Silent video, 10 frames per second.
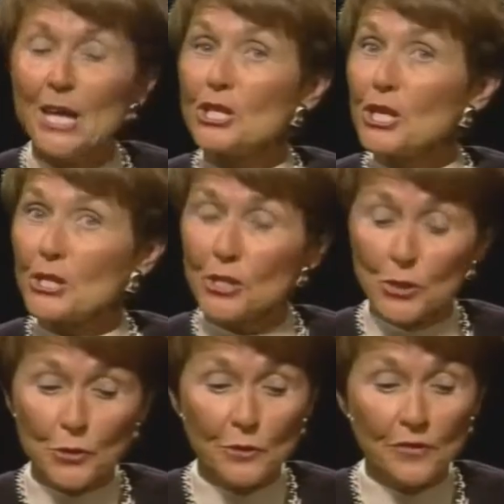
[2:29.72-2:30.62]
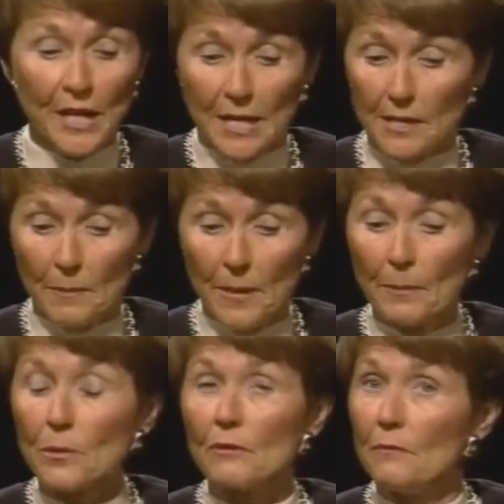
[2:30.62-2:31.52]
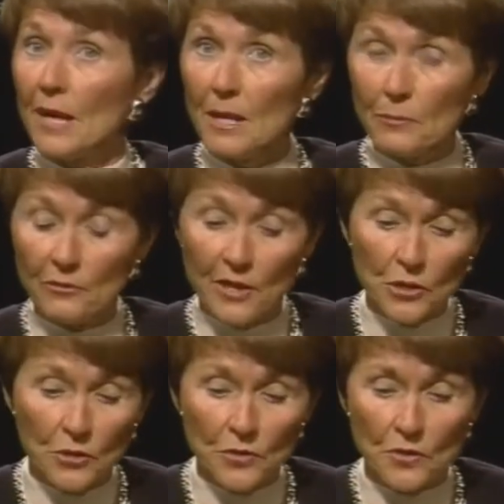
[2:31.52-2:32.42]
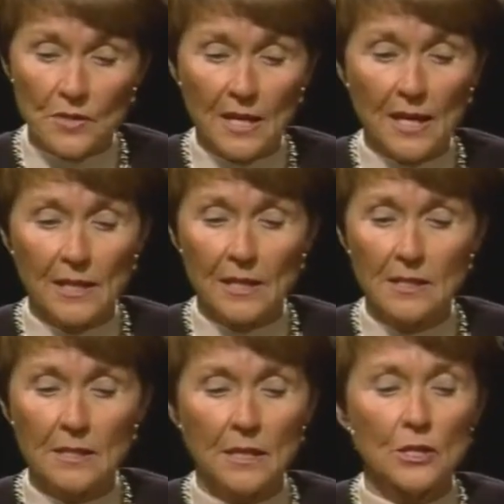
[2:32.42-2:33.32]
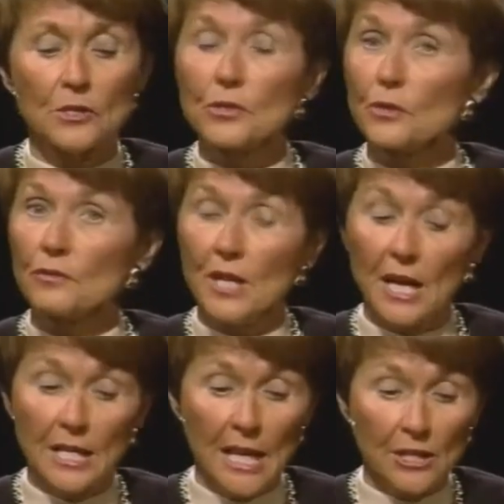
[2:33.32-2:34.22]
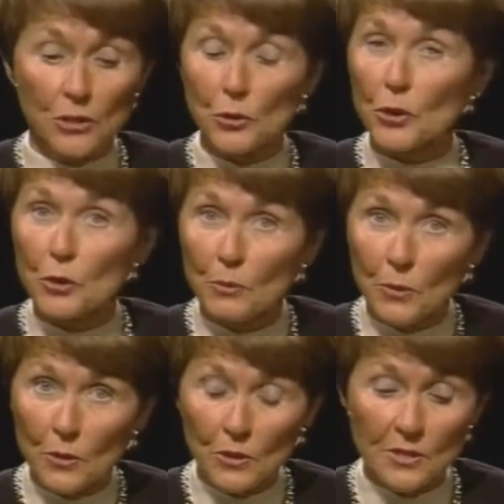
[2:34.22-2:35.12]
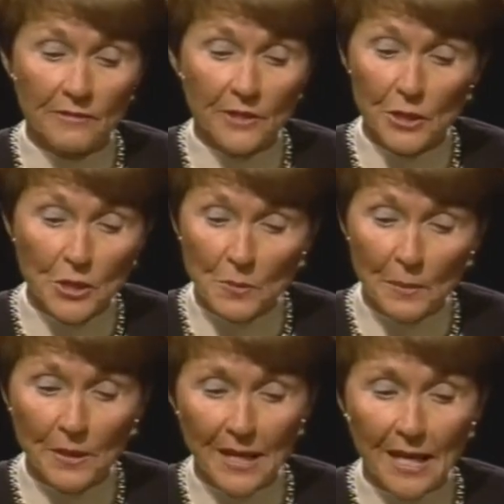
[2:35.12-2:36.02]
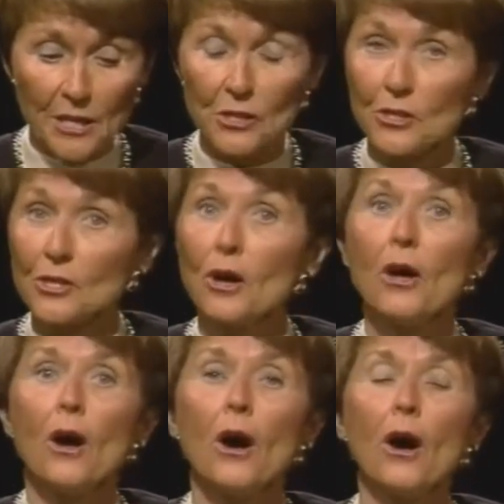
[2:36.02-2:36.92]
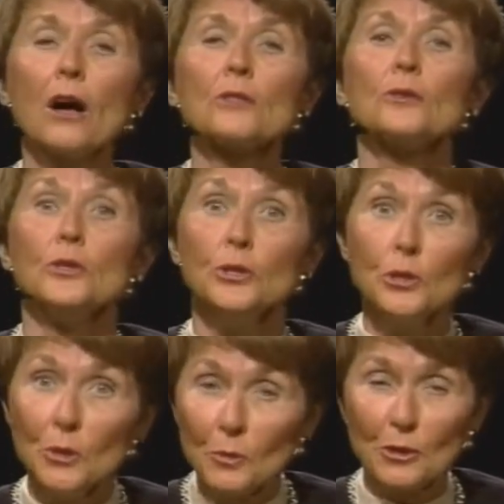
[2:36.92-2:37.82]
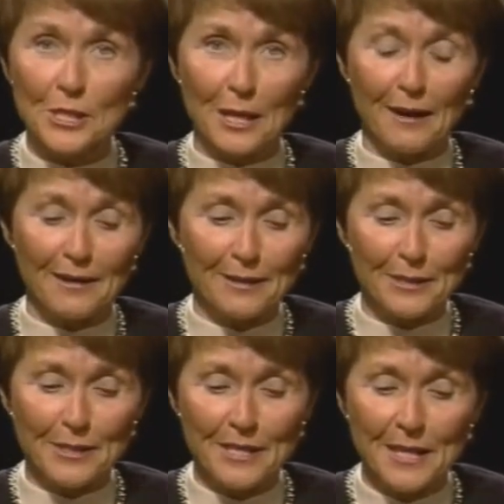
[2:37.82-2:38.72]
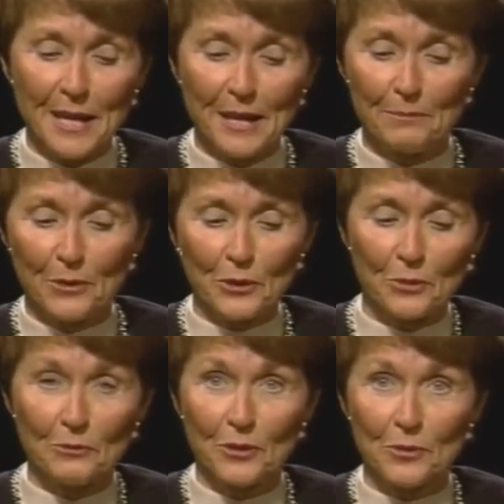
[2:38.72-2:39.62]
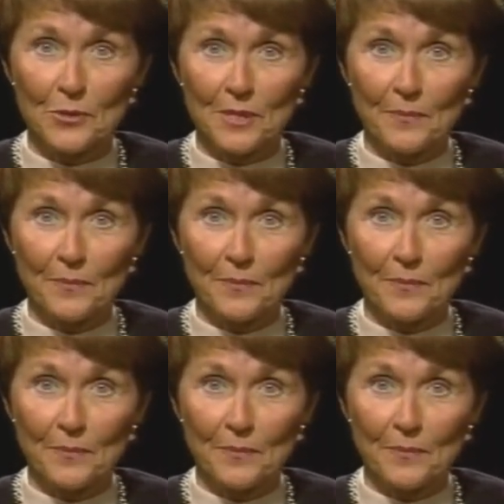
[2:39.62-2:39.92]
She has served as a member of many professional societies, served on editorial boards of various publications, authored numerous articles and book reviews.